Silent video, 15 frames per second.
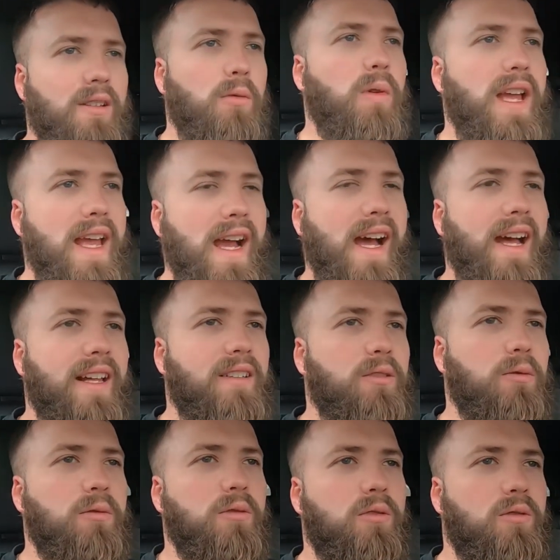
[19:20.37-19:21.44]
The way it
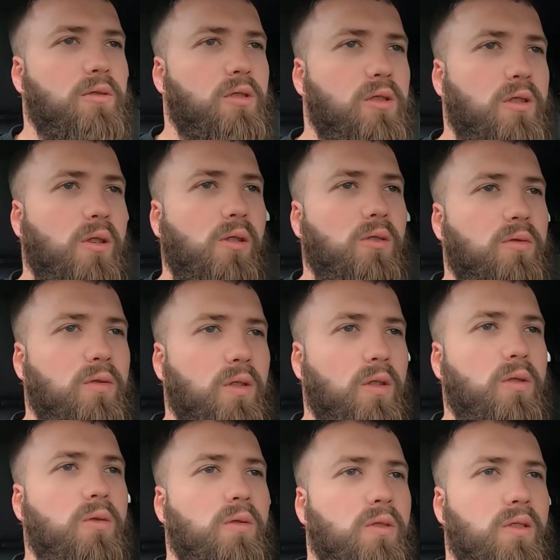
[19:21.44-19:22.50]
handles and just goes through
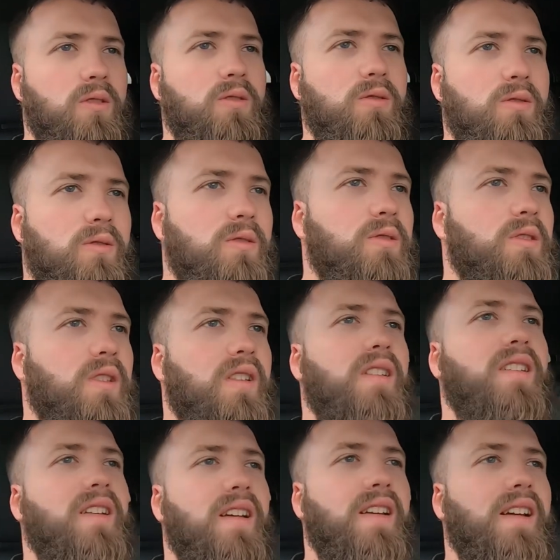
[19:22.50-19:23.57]
the corners and all.
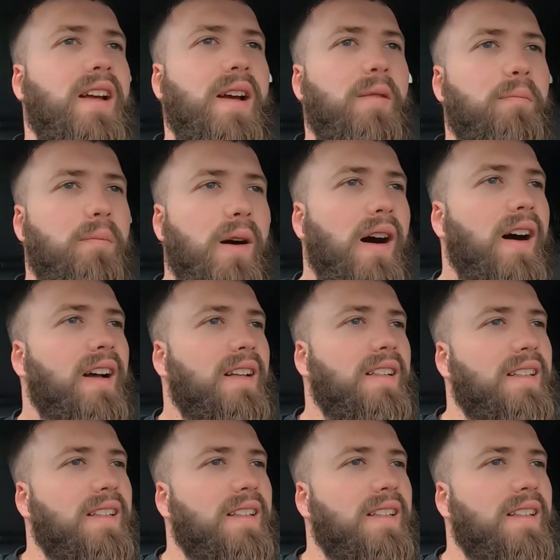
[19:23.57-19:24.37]
But